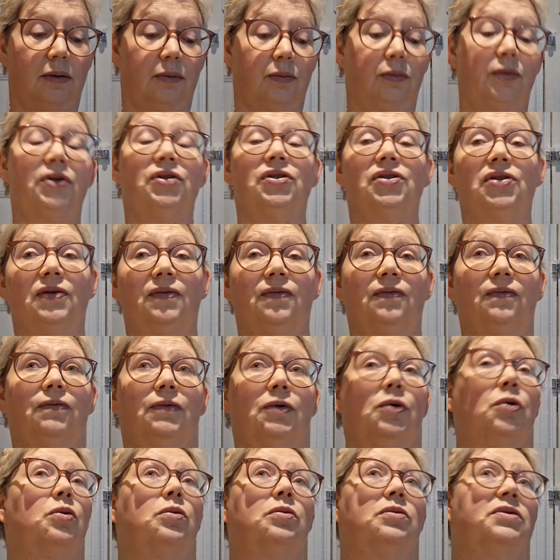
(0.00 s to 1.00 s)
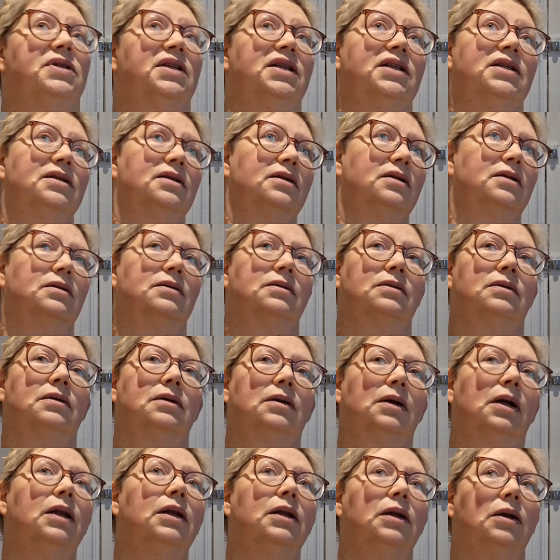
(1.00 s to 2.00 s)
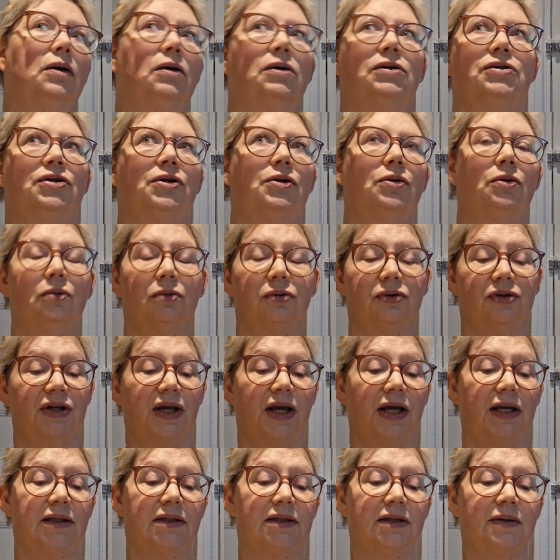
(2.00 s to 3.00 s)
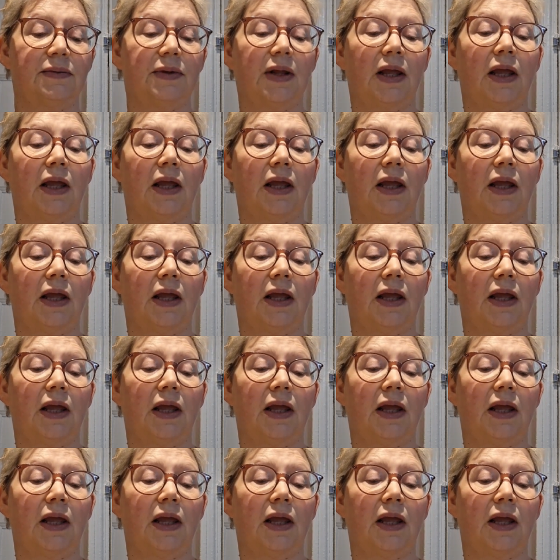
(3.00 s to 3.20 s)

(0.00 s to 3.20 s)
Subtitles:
which of course is a large courgette.